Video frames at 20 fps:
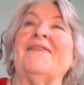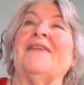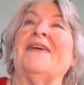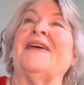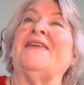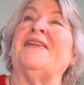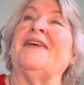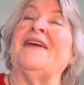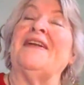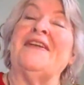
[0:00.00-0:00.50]

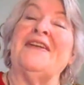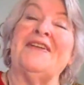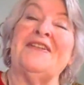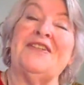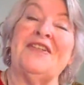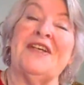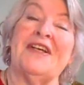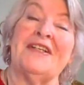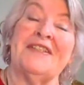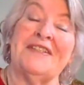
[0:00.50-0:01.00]
And then you
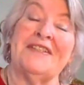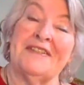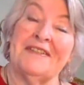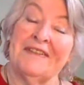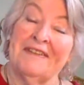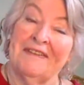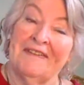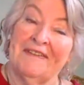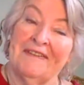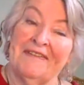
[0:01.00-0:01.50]
just
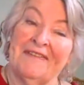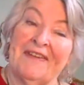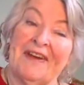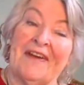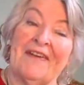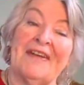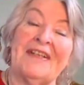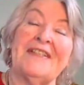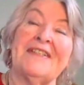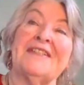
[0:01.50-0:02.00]

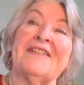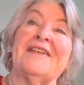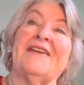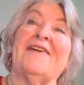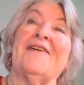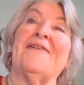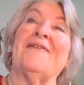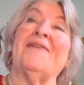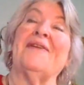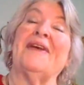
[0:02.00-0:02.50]
very
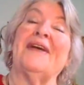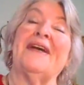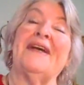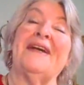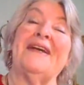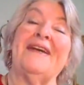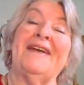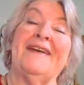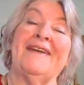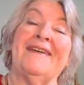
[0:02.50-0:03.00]

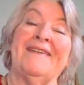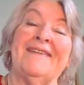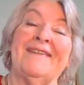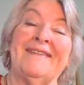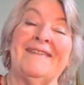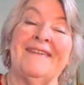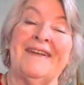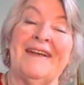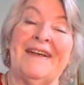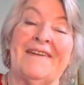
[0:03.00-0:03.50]
slowly
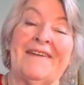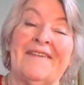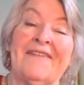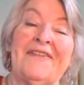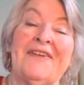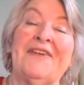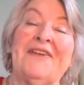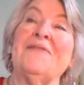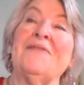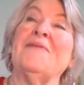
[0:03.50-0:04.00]
hear a
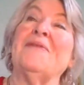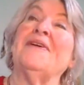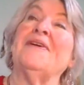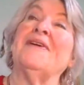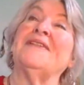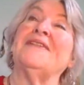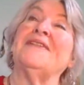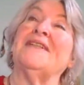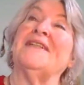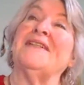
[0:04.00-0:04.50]
few
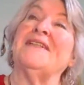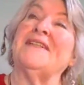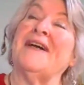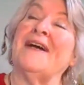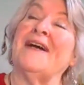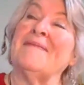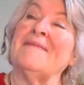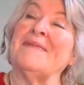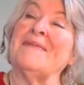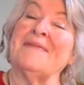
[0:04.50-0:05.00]
words and
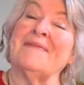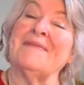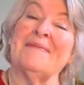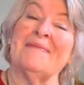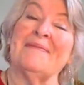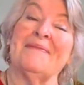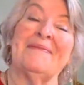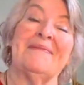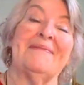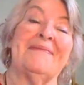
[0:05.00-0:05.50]
type them,
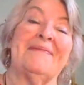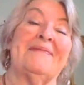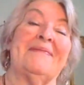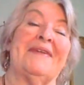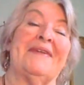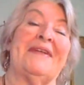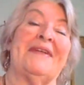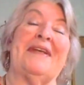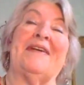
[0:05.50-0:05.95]
and